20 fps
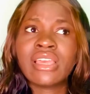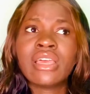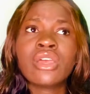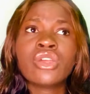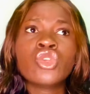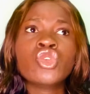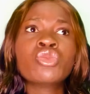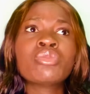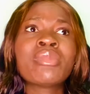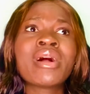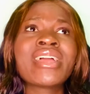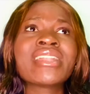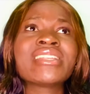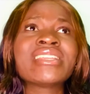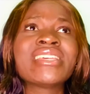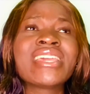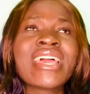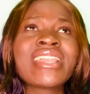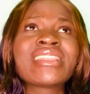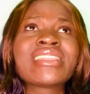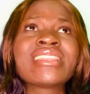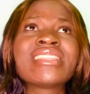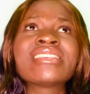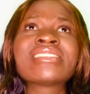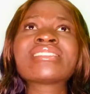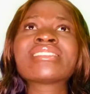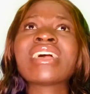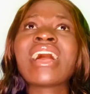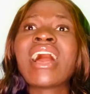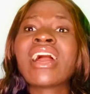You might get this
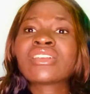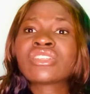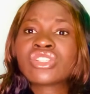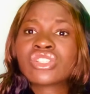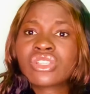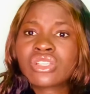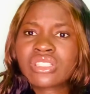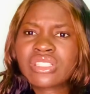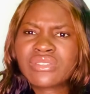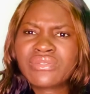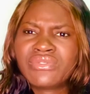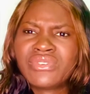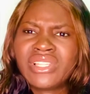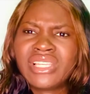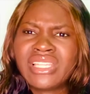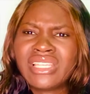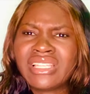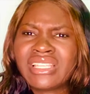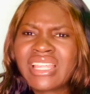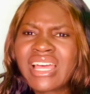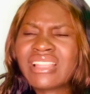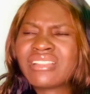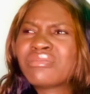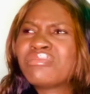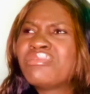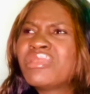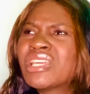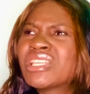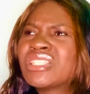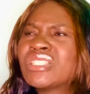anxious feeling that
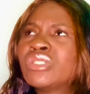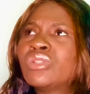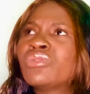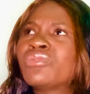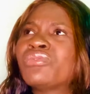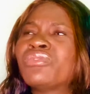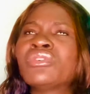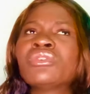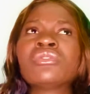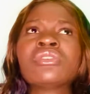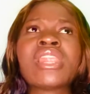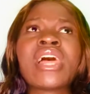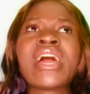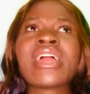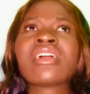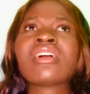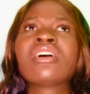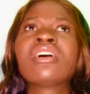makes you feel like,